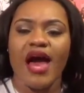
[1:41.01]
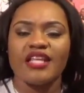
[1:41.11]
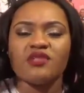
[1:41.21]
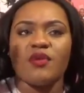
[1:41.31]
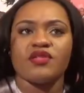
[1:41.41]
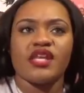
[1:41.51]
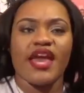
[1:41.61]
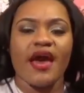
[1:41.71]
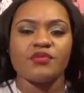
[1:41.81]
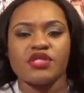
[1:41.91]
ice mountain
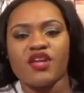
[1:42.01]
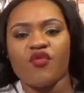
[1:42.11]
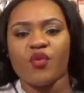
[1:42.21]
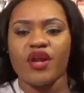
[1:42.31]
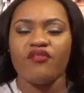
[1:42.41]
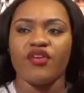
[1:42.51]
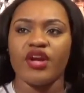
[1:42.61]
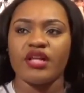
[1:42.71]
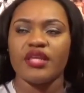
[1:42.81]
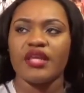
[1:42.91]
caps and stuff or whatever,
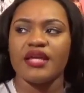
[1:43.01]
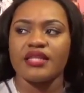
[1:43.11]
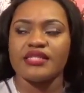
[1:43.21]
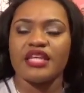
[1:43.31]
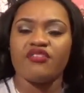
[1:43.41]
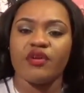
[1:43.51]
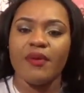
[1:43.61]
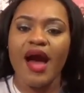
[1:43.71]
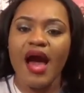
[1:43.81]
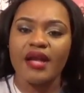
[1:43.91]
and then like the scenery
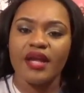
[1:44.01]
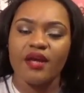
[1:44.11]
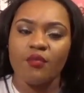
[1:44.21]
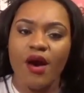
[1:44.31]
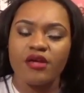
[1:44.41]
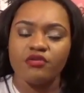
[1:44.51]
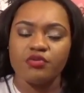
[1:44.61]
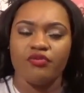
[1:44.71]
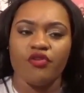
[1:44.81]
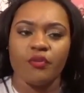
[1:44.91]
behind him while he was
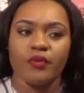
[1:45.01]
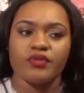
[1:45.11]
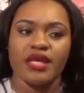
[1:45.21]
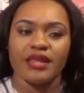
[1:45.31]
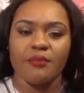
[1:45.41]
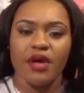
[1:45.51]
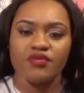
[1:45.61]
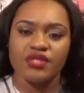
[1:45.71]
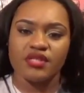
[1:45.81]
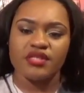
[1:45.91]
performing was like the
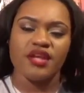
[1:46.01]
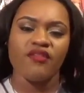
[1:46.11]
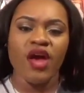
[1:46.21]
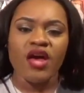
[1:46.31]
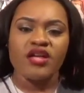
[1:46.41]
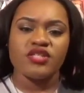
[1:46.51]
mountains and stuff.